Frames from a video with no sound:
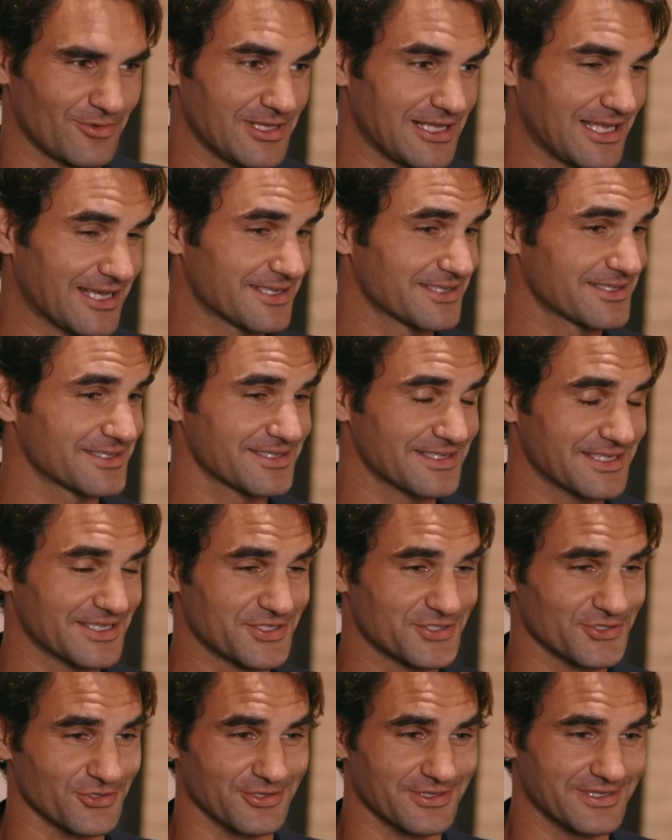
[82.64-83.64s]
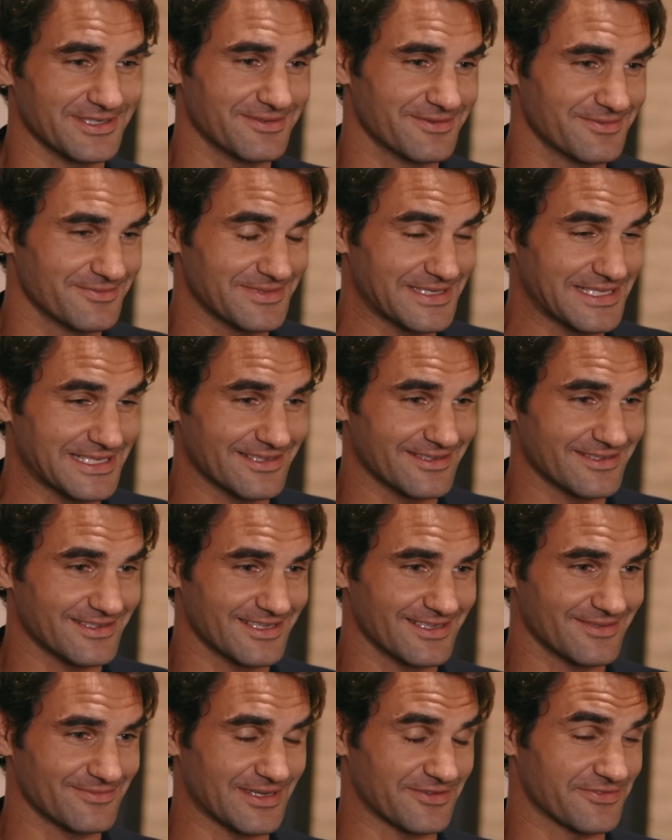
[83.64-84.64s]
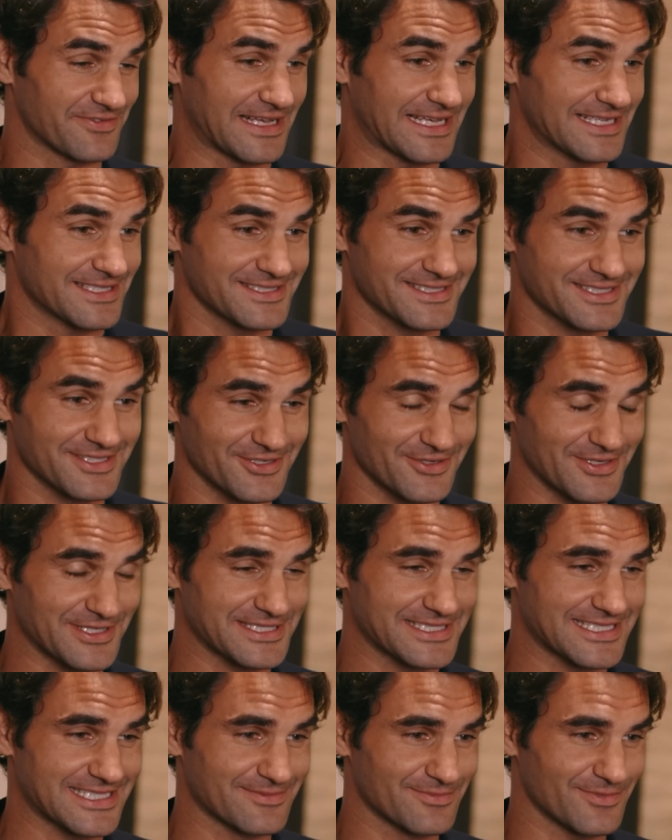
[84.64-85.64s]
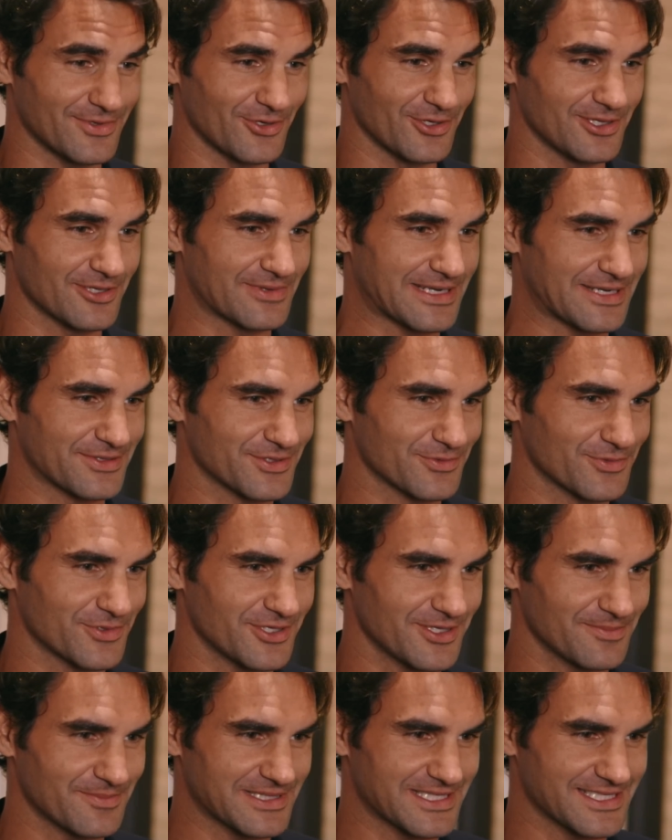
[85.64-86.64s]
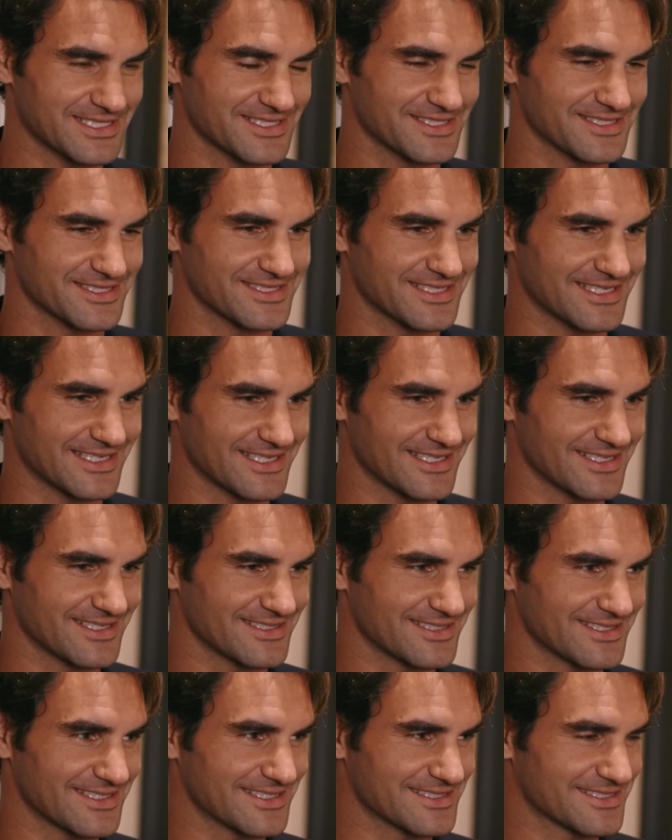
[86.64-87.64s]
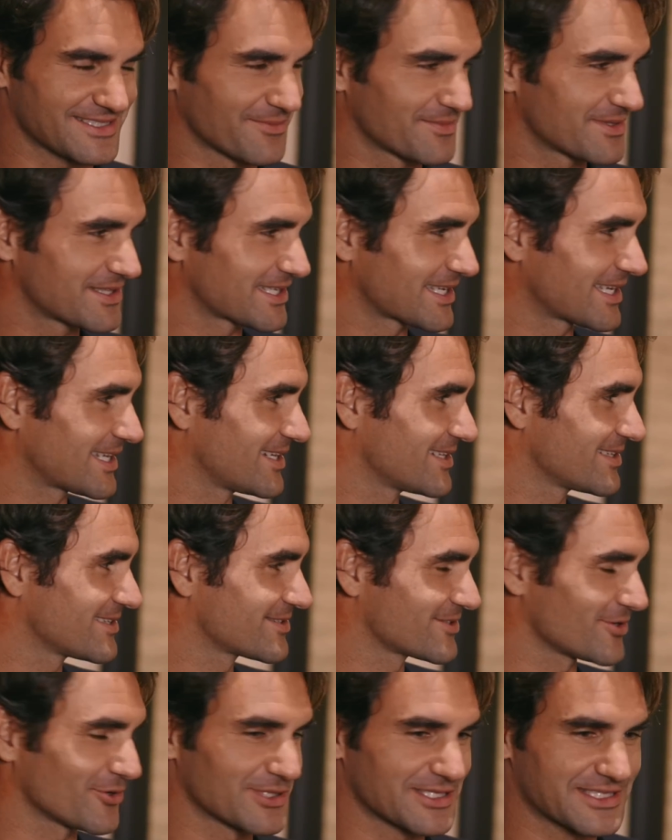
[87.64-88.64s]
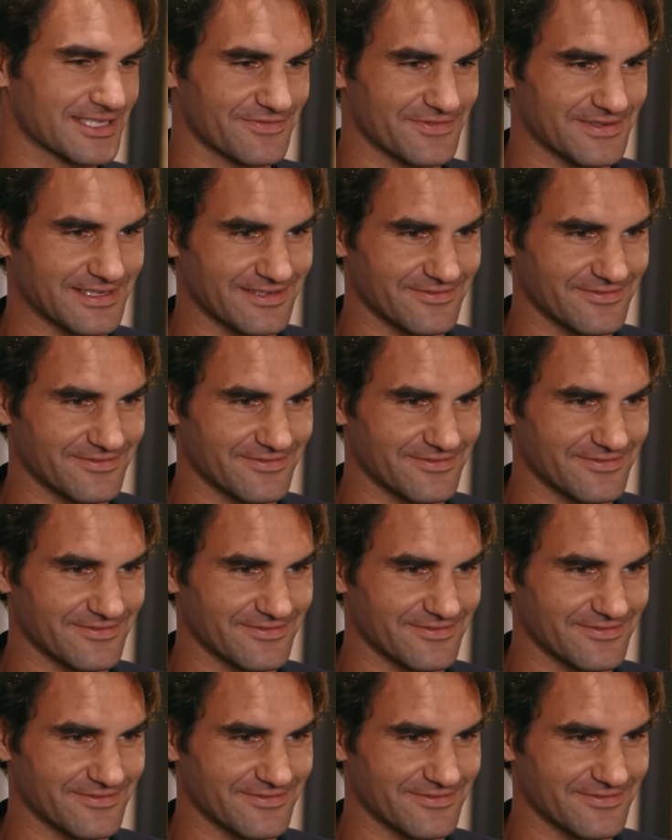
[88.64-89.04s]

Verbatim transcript: Well, I enjoy meeting my fans. You know, I see them all around the world, but this is uh, something in a totally different